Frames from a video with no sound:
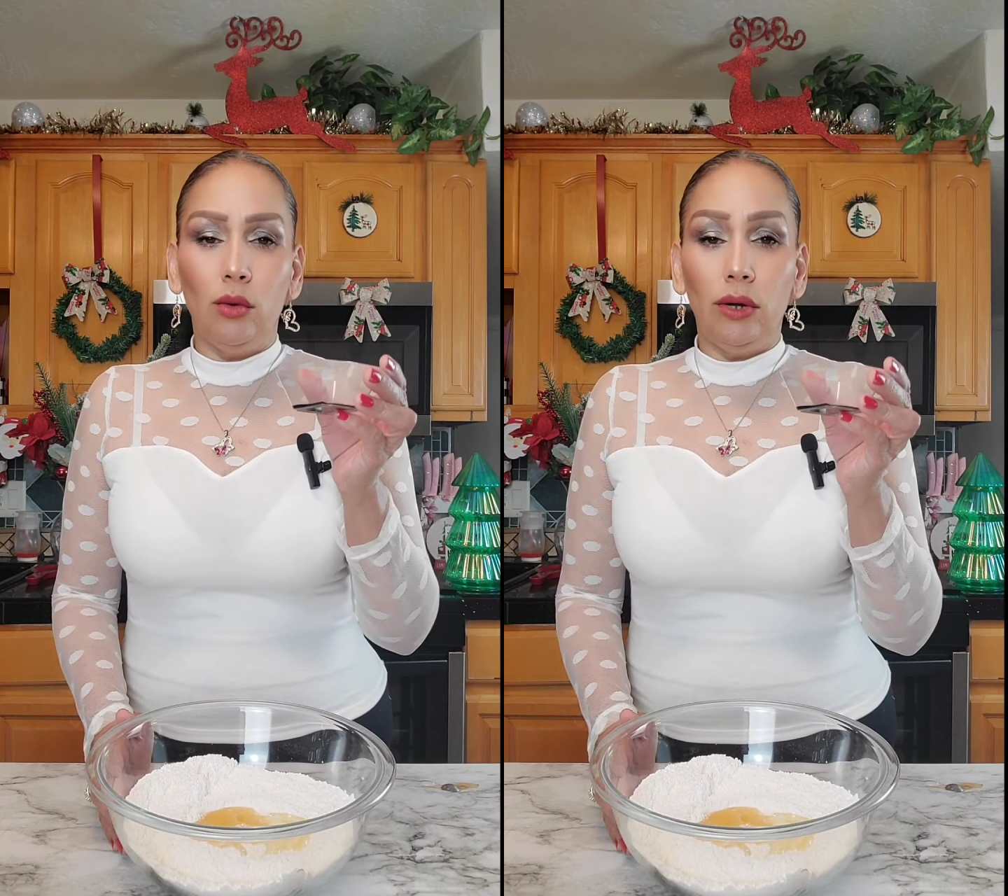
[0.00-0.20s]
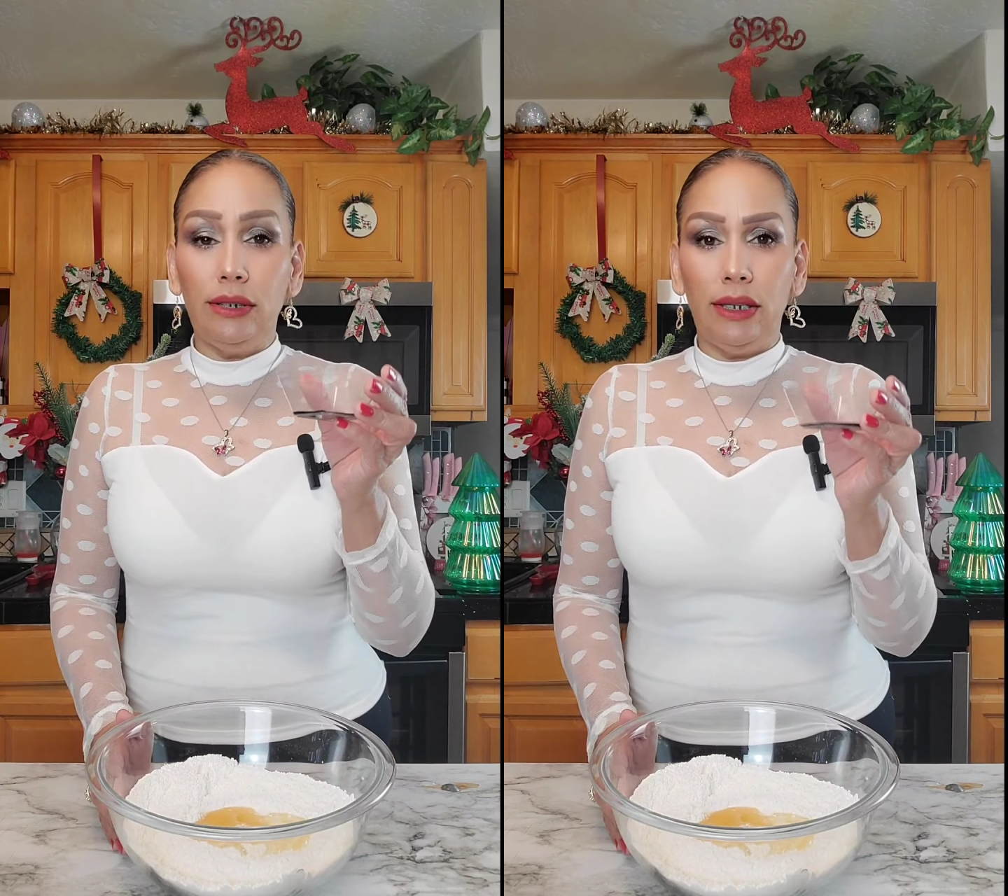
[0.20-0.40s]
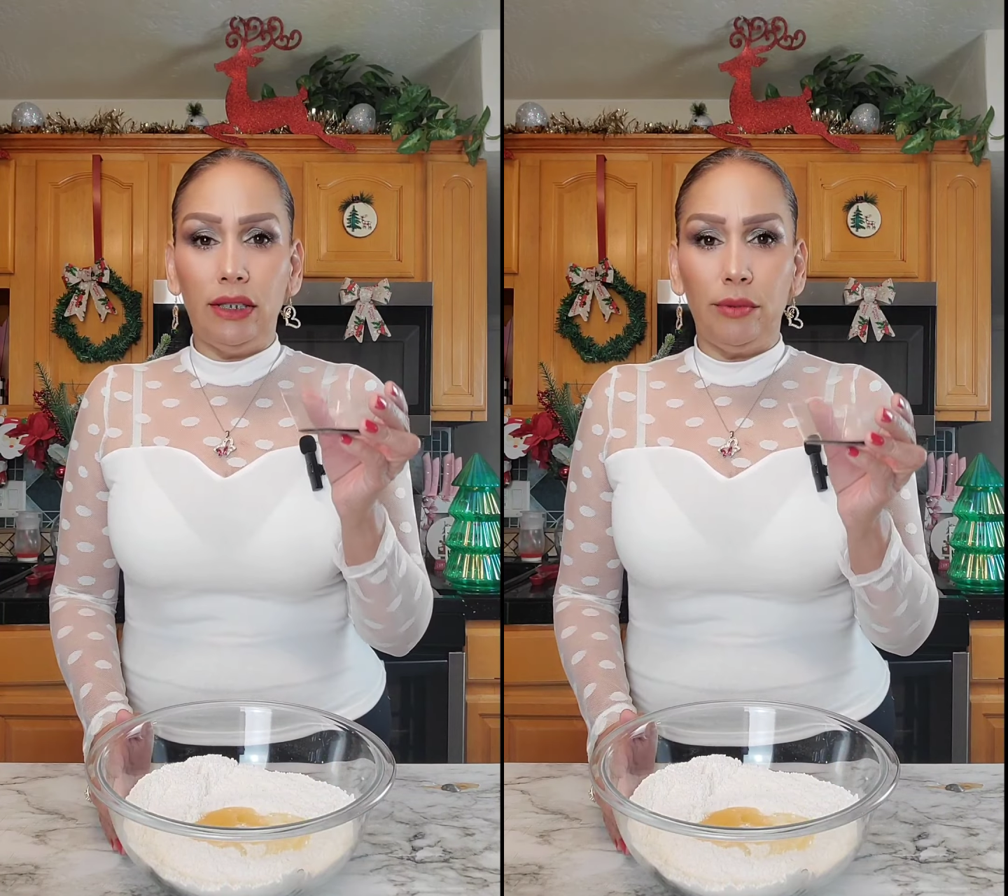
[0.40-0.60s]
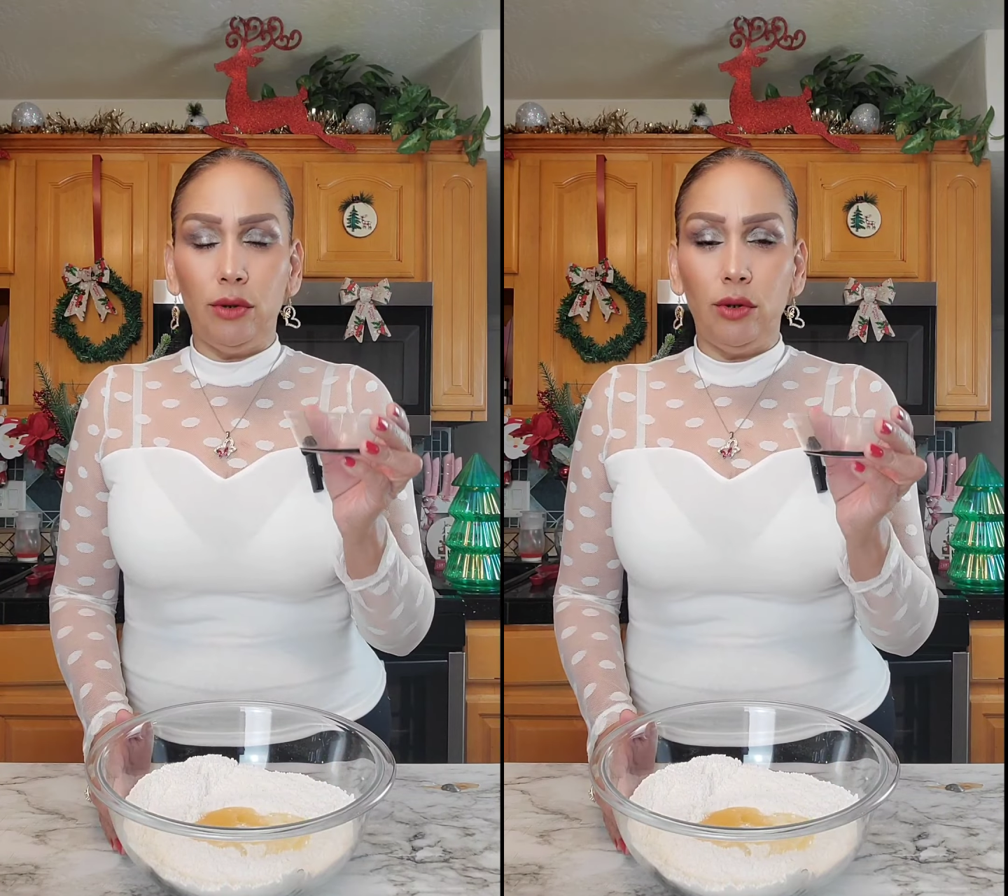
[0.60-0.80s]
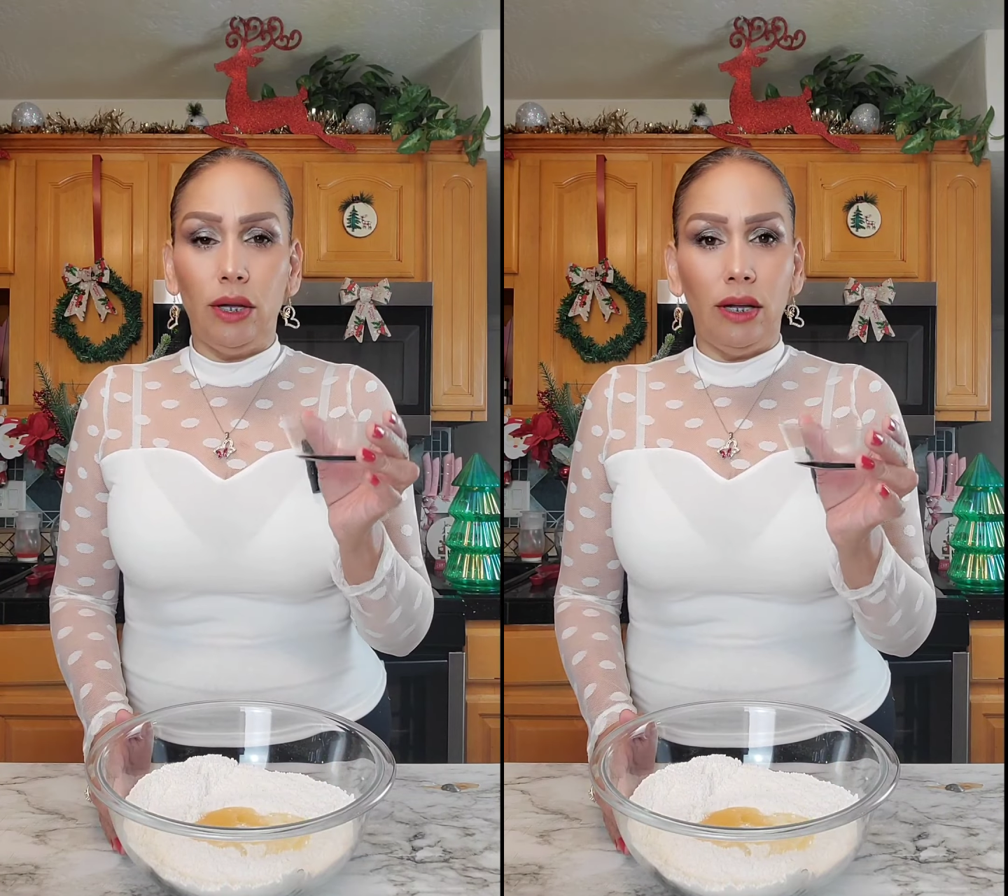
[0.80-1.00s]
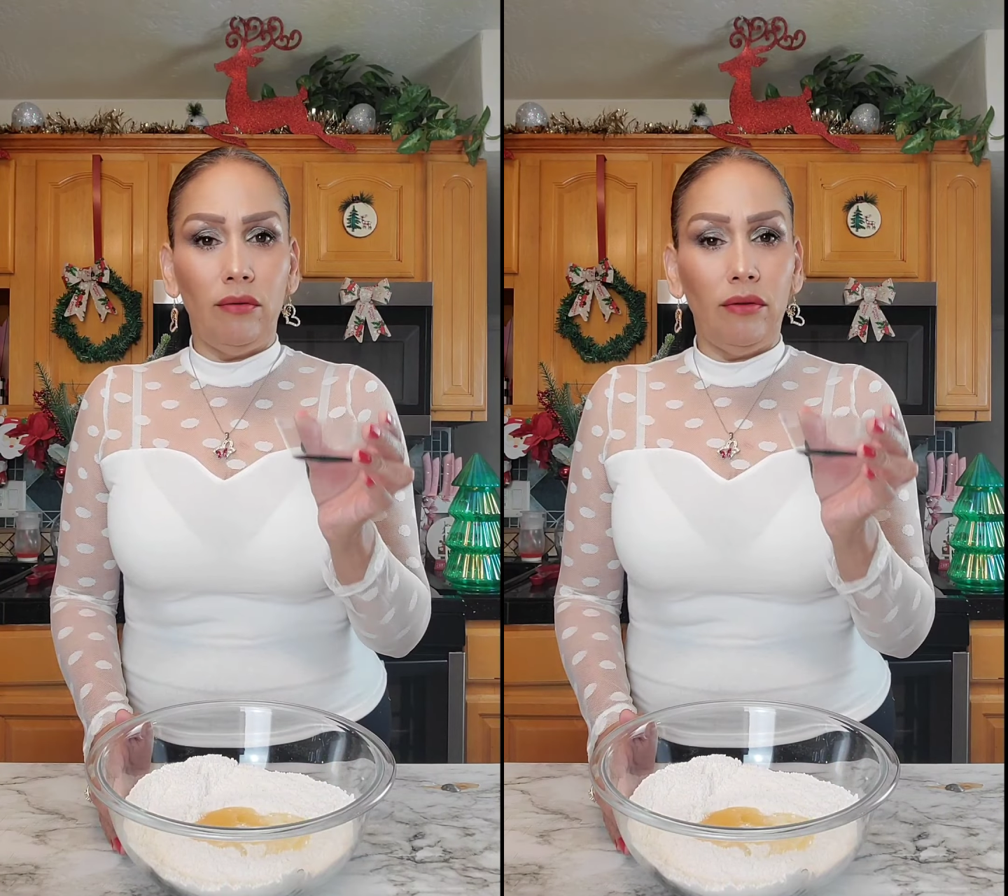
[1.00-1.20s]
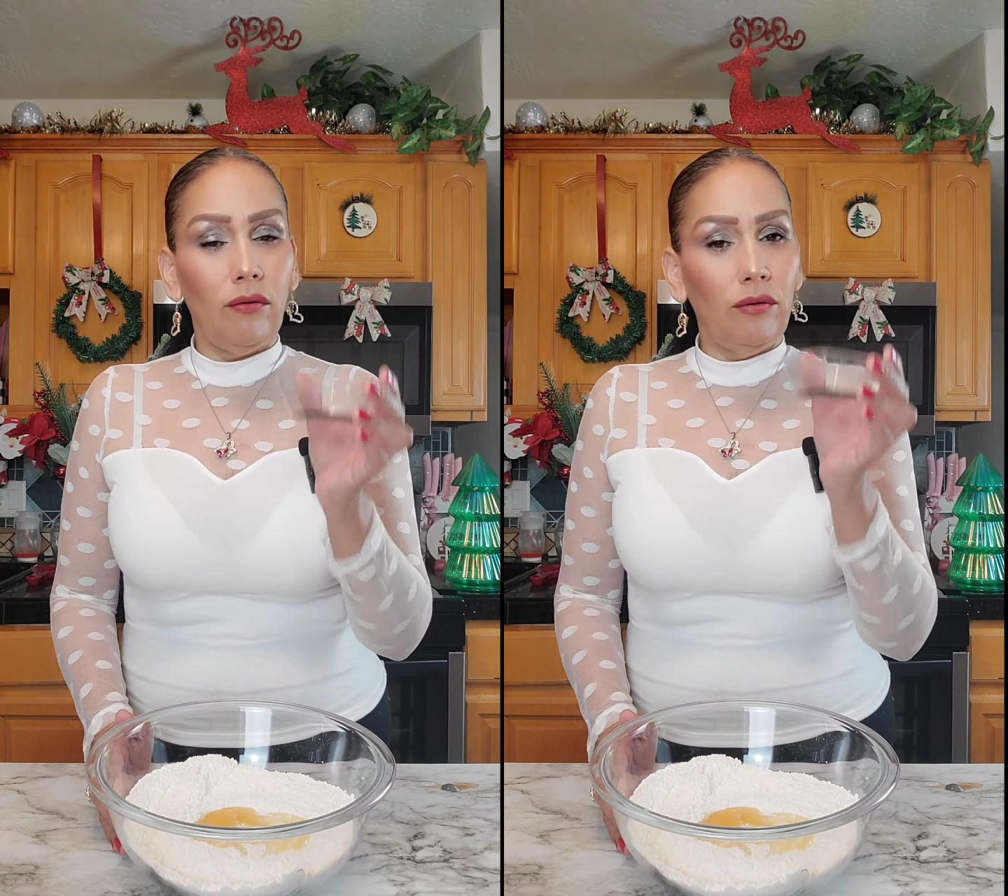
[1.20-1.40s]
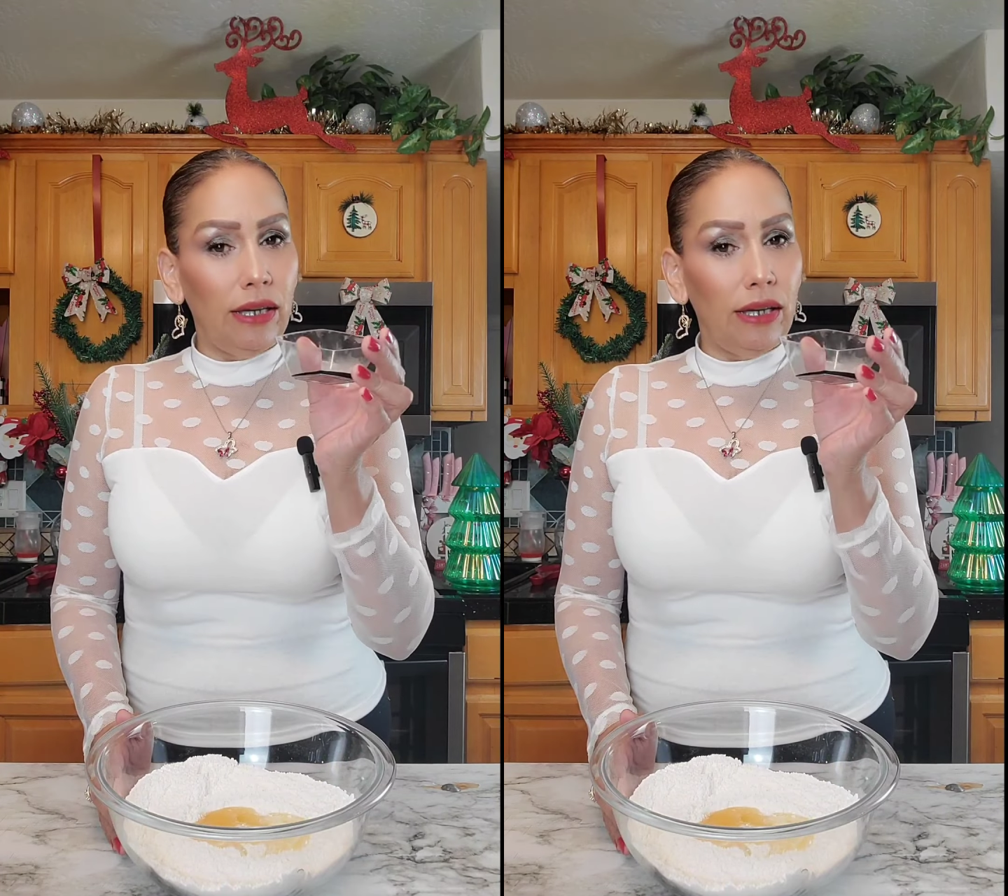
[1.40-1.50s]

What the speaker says: 1 teaspoon of